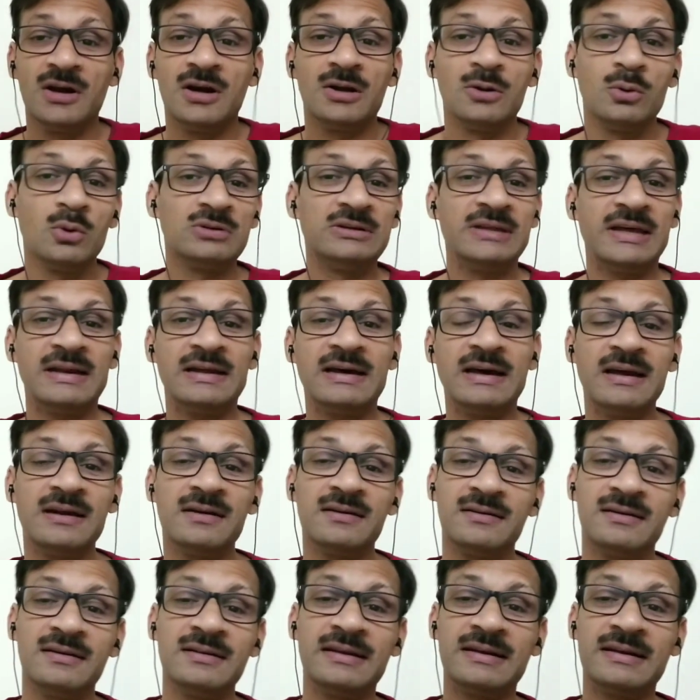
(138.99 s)
Look, there
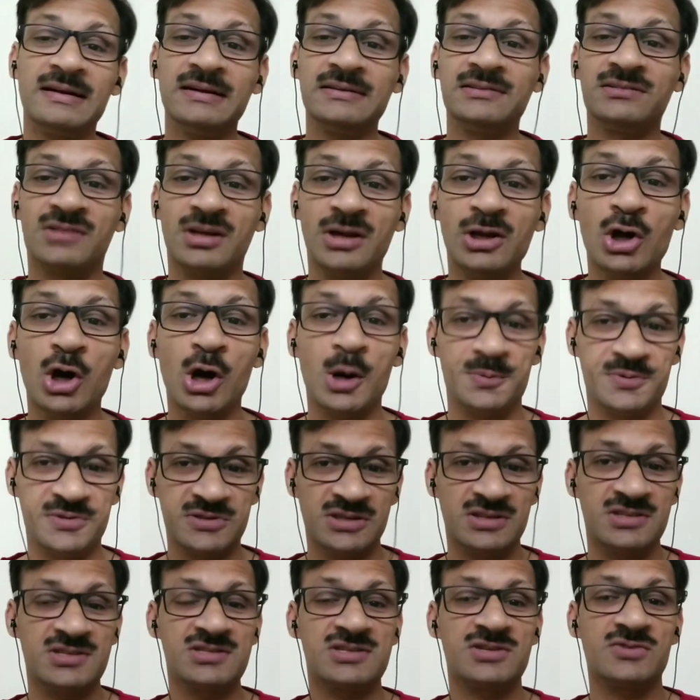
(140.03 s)
are three
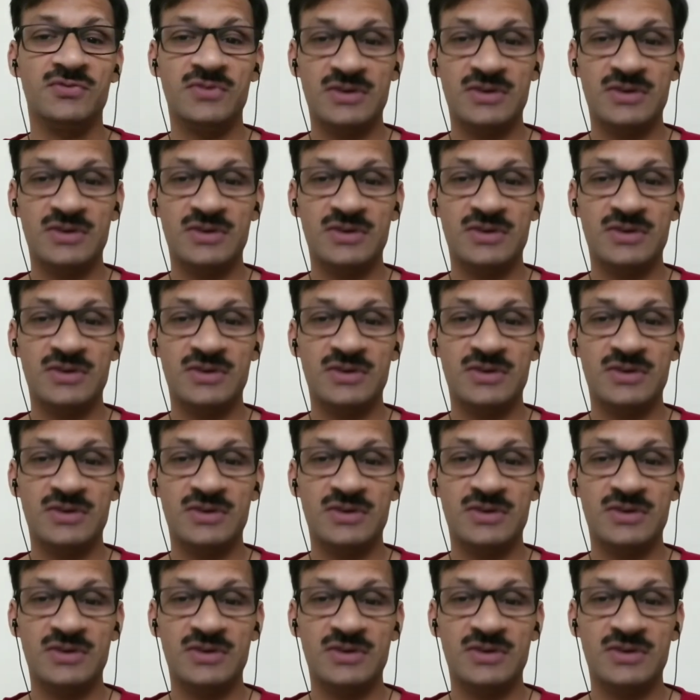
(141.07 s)
options.